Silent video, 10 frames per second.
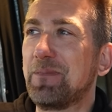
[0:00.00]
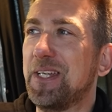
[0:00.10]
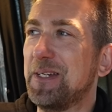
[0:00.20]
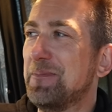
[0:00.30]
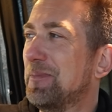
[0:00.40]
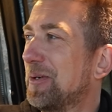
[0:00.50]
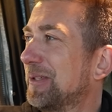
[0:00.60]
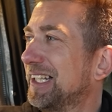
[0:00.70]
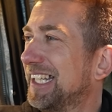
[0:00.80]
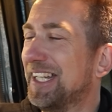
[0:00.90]
But
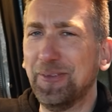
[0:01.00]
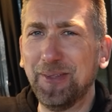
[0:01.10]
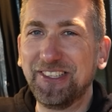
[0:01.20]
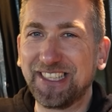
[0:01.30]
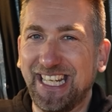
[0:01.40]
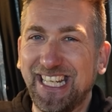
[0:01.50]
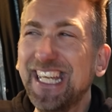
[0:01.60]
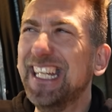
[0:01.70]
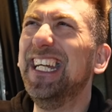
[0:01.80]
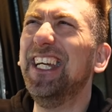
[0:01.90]
we'll see.
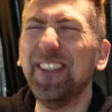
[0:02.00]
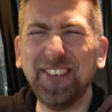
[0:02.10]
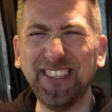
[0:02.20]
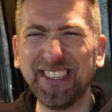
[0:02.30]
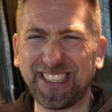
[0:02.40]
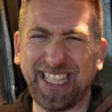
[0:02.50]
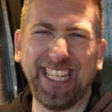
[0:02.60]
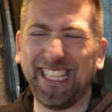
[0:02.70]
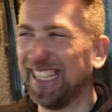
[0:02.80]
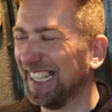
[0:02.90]
We'll see.